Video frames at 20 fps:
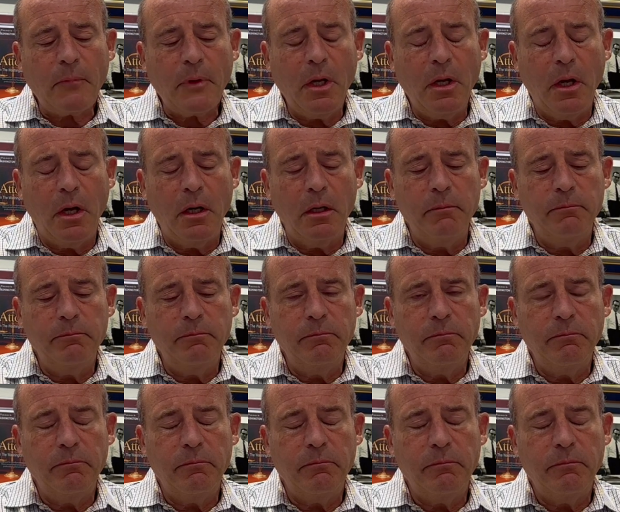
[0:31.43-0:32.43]
Um,
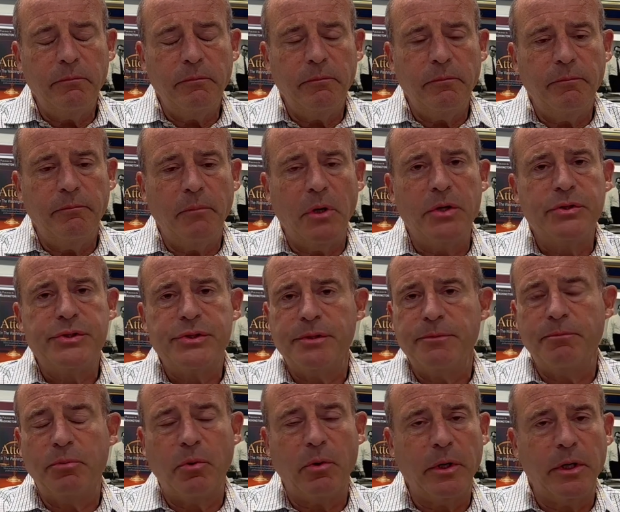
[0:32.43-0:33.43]
Most
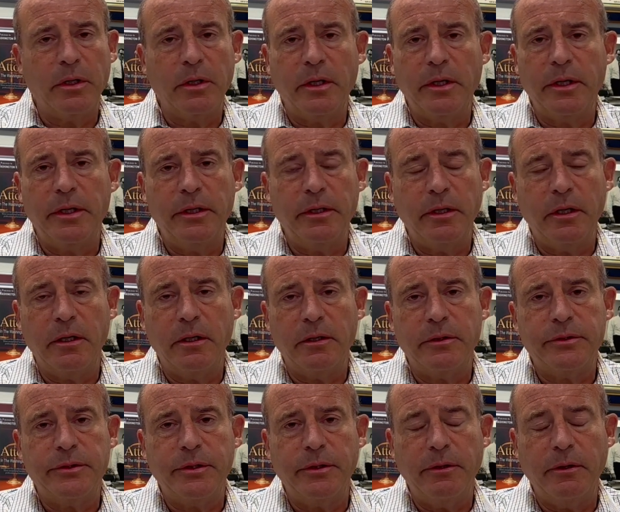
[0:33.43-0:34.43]
importantly,
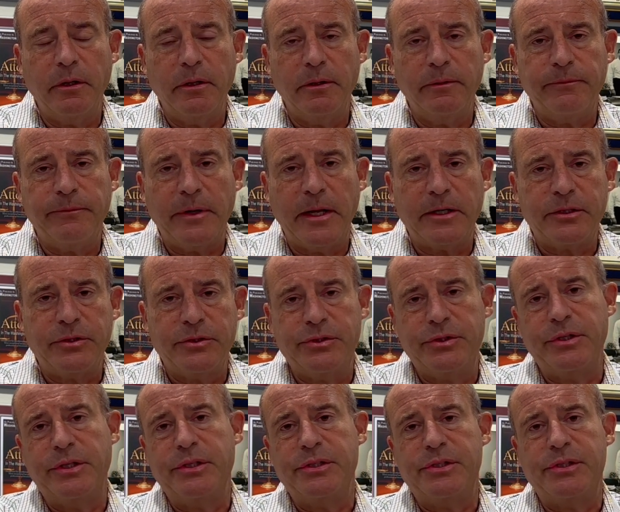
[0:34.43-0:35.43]
factors to
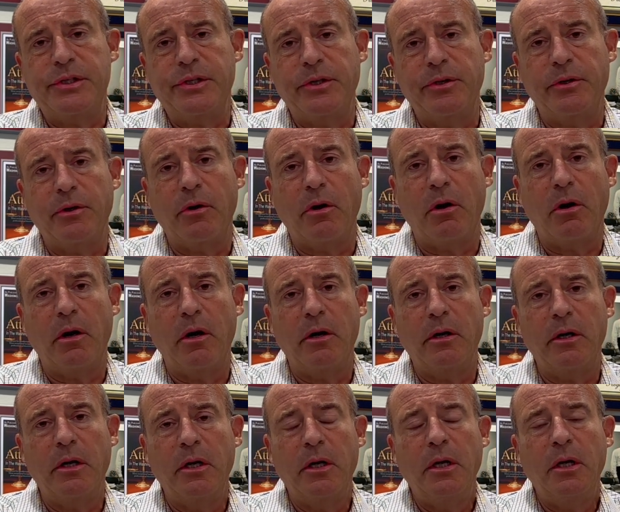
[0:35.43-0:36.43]
consider
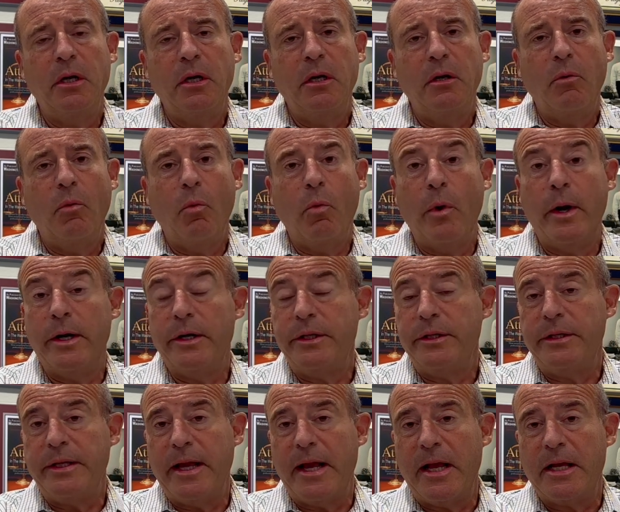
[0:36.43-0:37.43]
are, where did
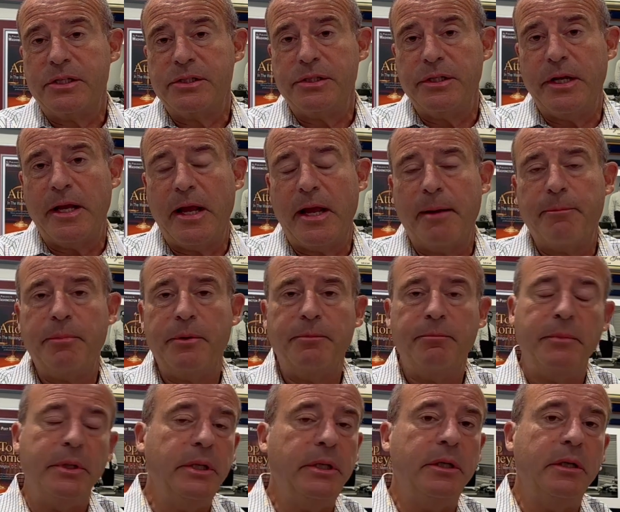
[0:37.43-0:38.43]
the accident happen,
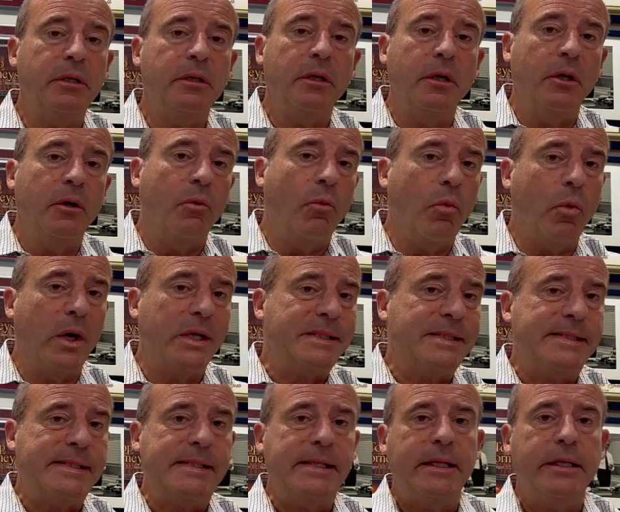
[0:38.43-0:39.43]
meaning what
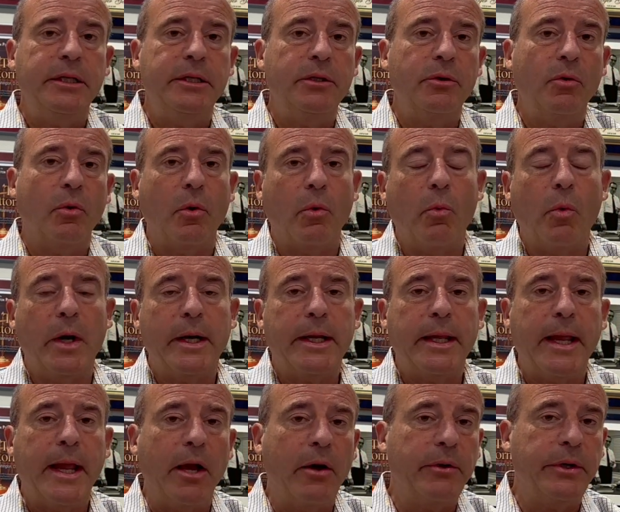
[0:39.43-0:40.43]
city or what
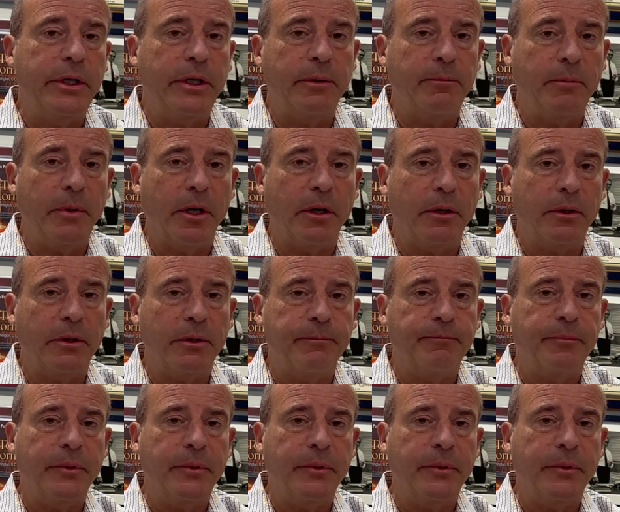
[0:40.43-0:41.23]
county in Maryland.